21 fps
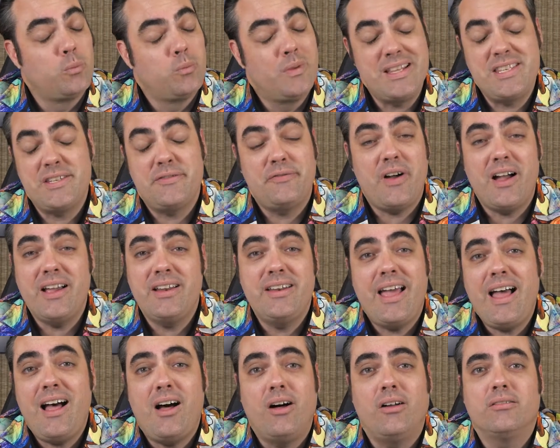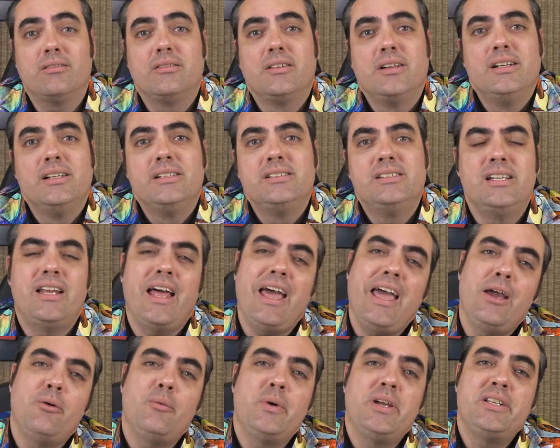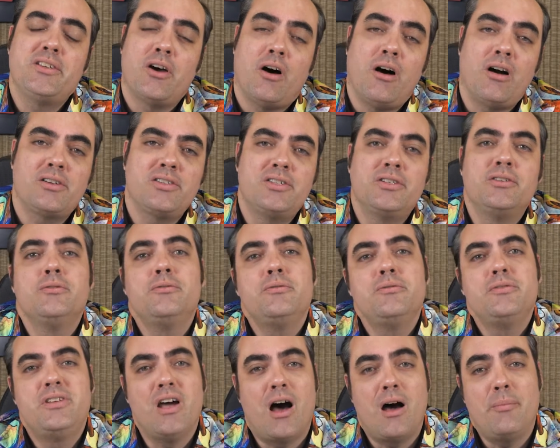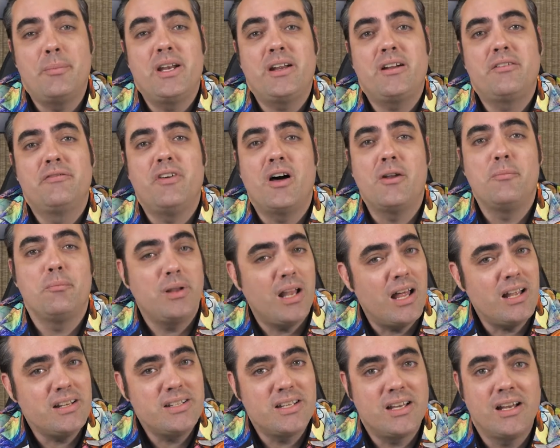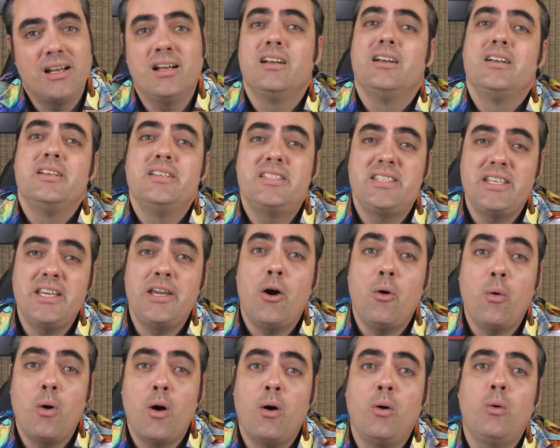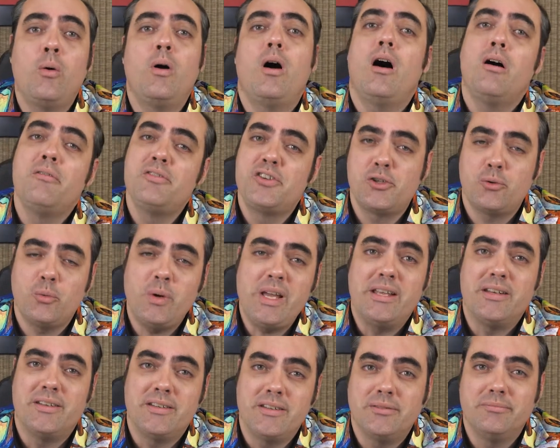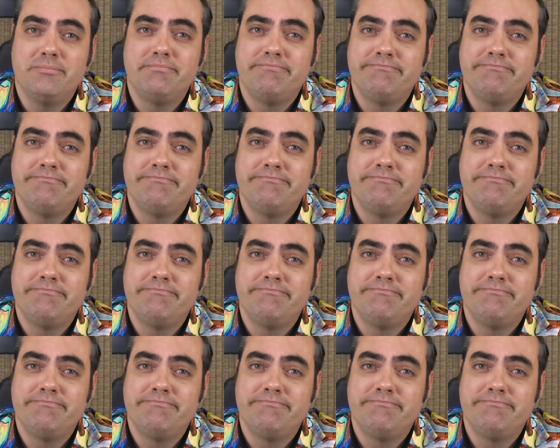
Let's find out. Today, we talk to Domenic von Planta, COO of Schwind.